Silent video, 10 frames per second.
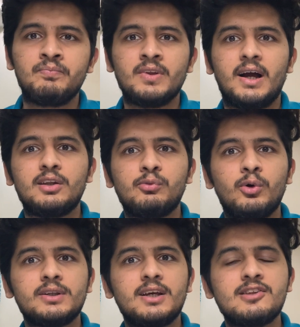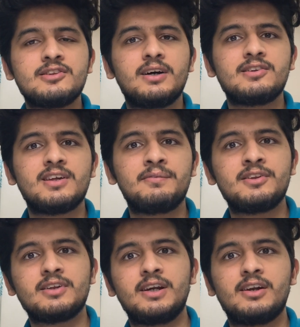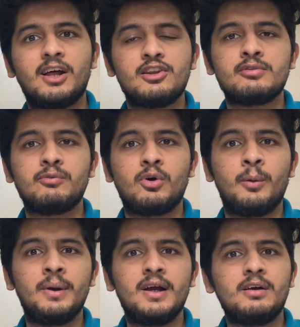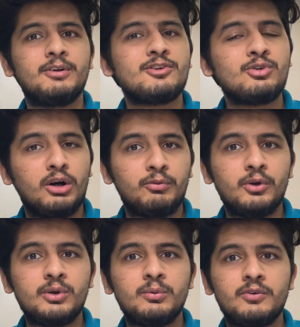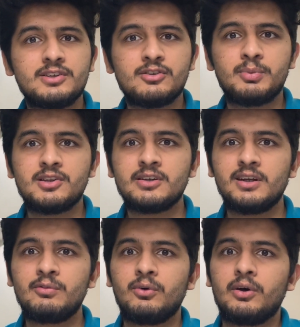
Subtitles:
And the fourth is the service in transfer form, which is not for you, which is basically for